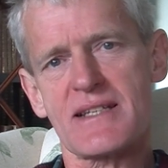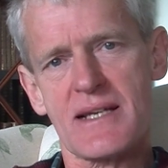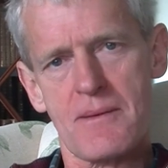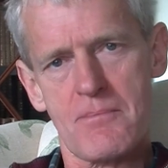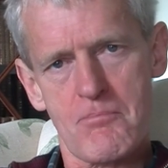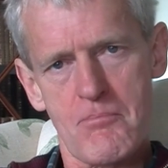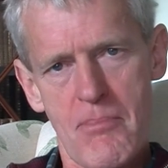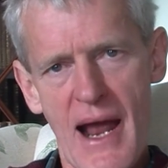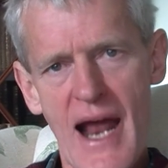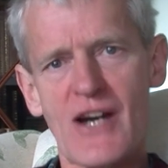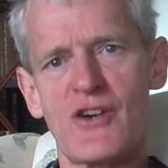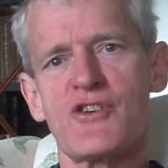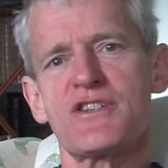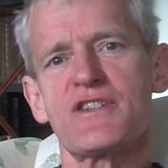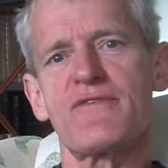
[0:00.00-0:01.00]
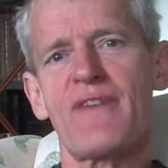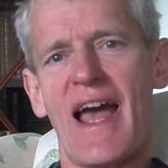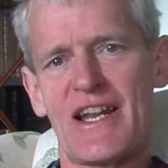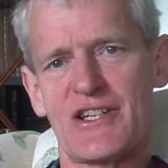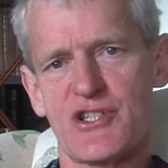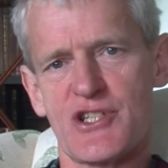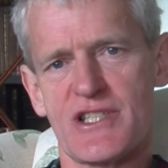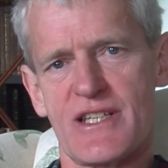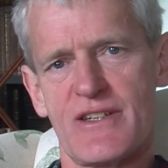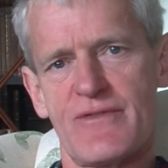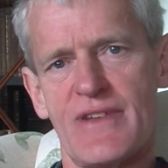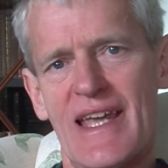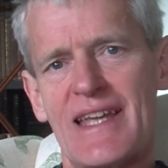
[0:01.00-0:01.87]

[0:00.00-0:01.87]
comparative adjective